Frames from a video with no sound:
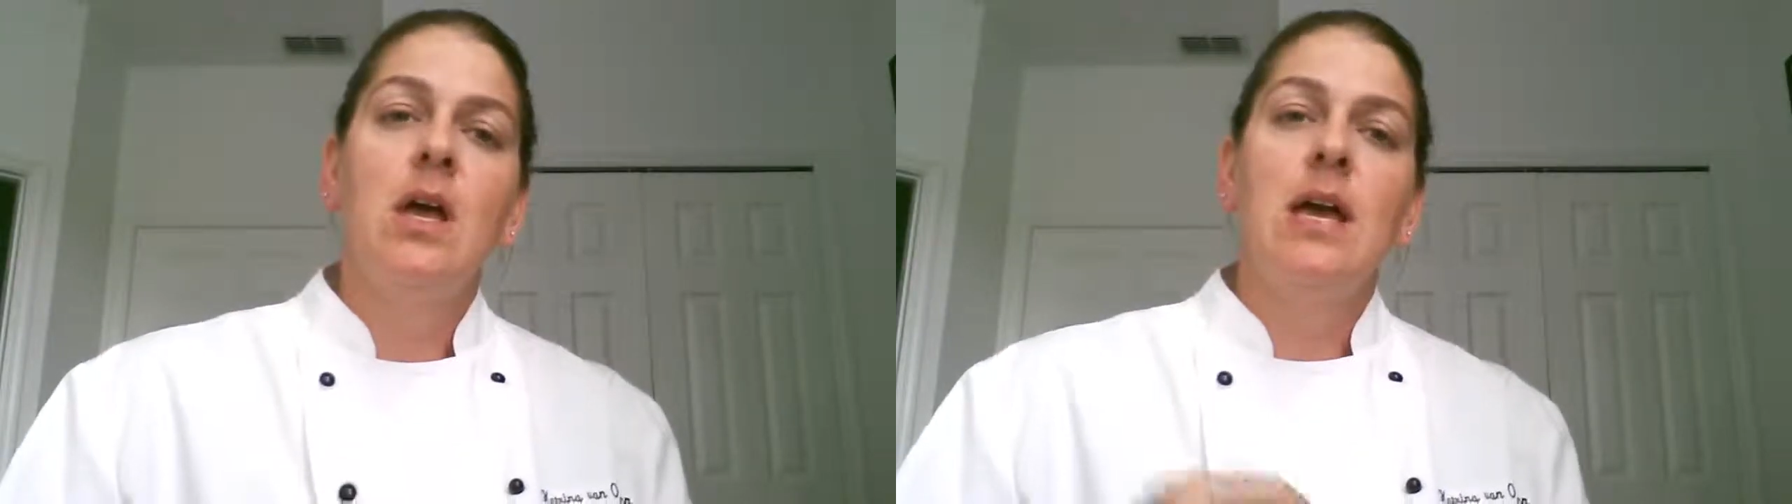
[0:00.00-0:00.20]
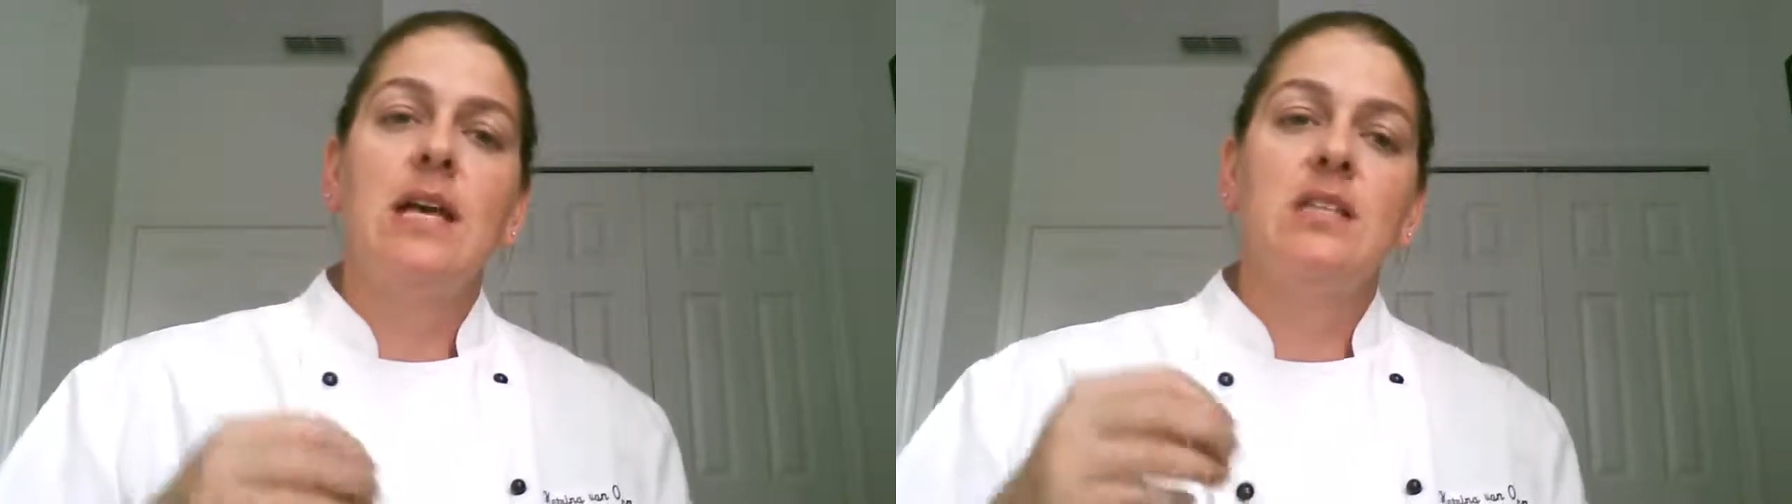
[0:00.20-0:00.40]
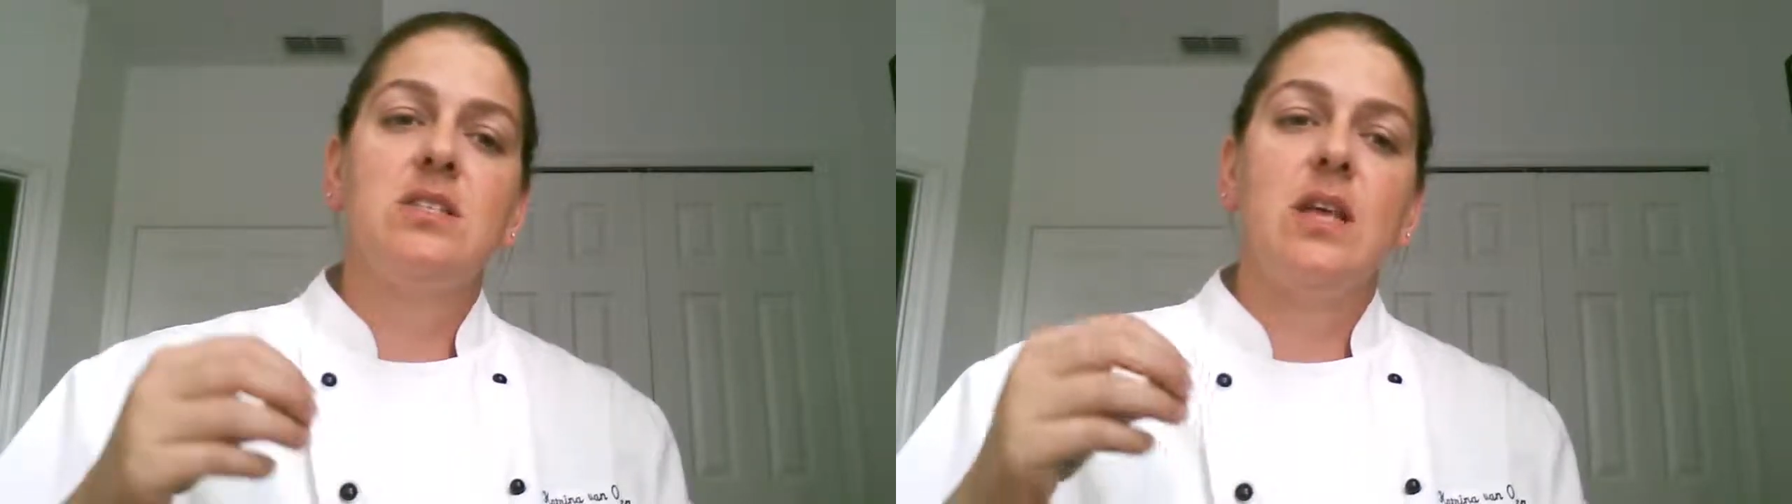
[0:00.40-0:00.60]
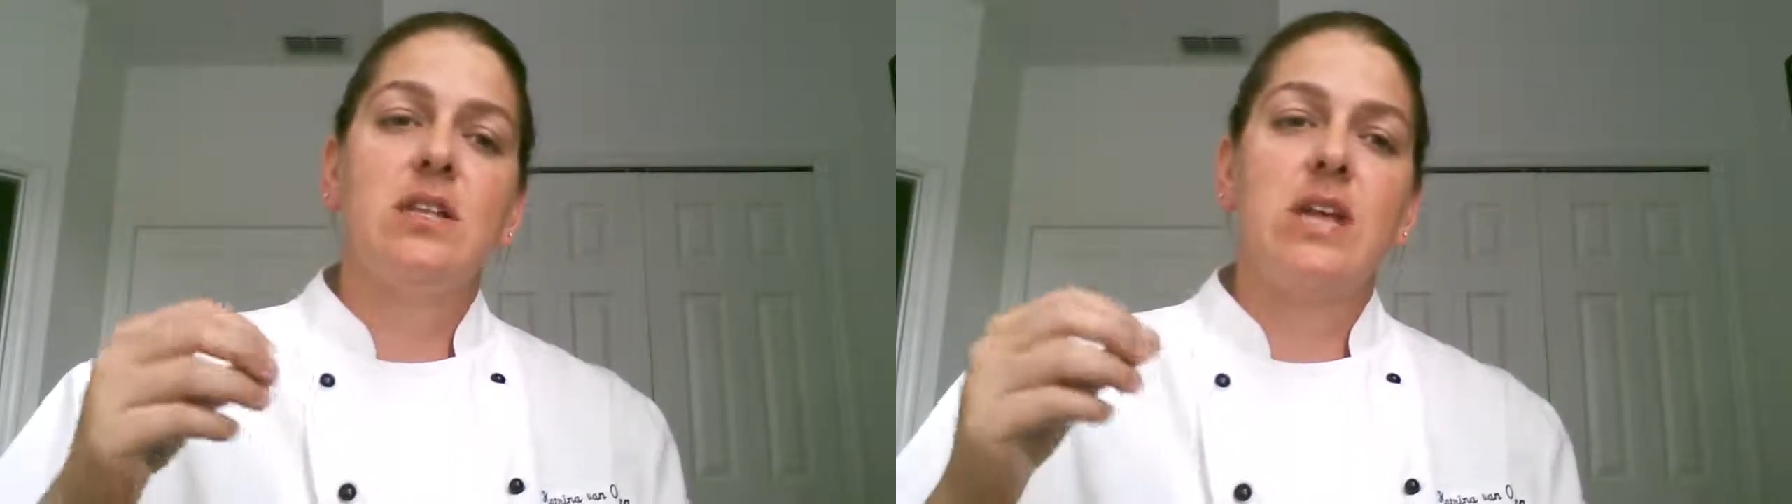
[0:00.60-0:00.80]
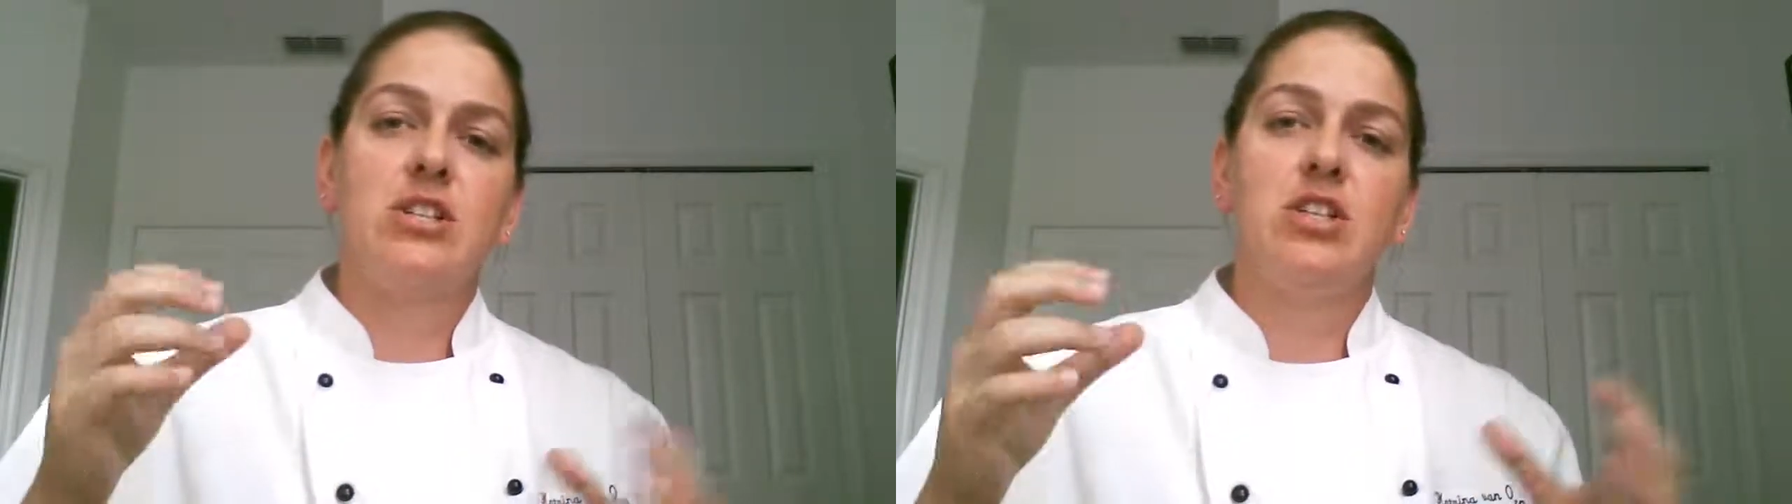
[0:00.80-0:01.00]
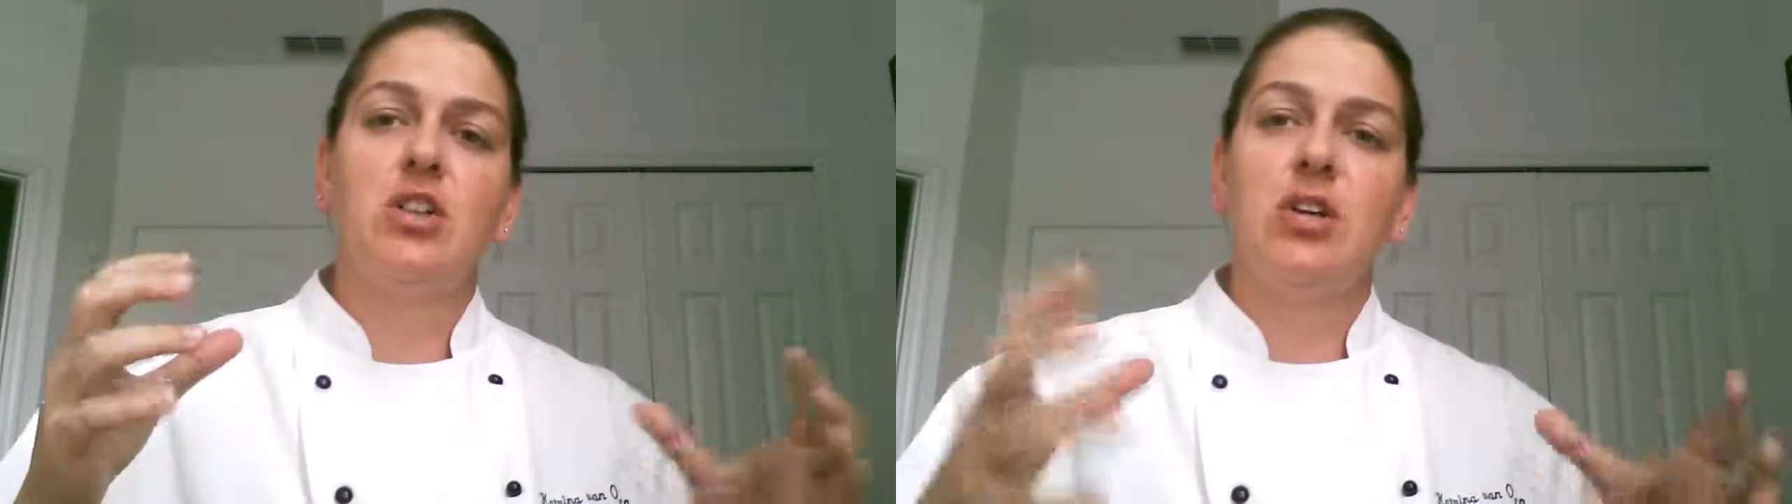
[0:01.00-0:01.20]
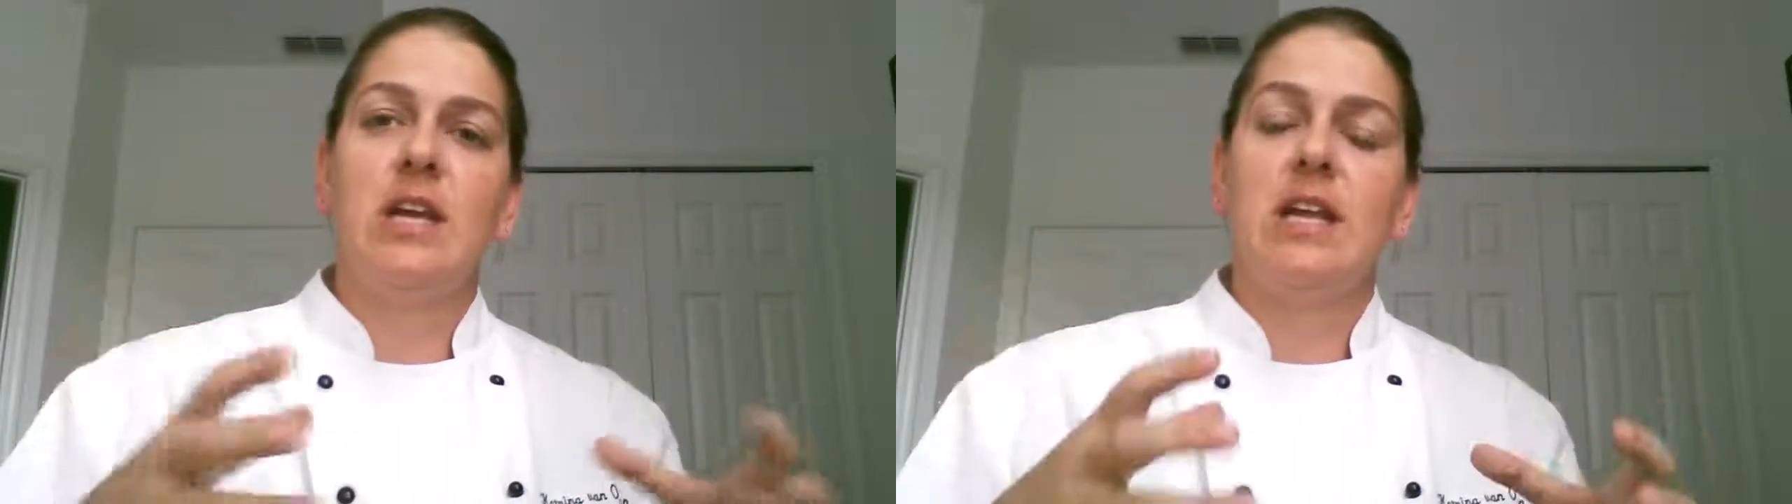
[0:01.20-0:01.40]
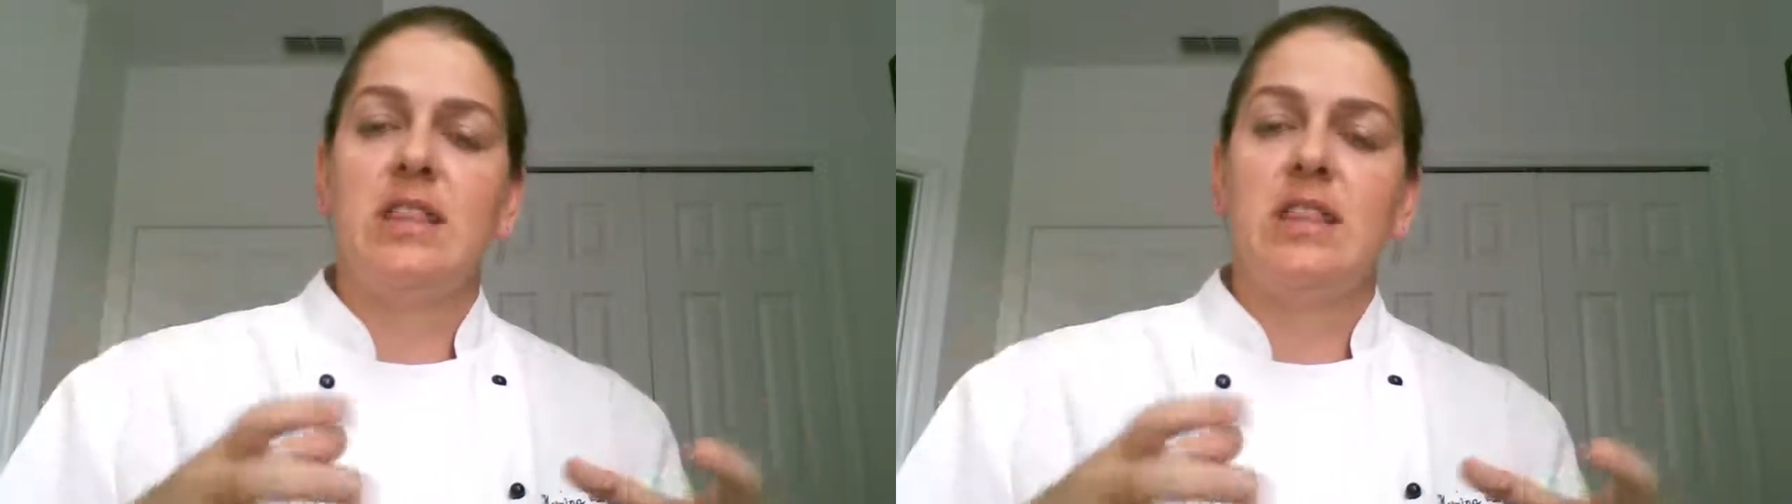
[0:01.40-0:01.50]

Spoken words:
it's actually looking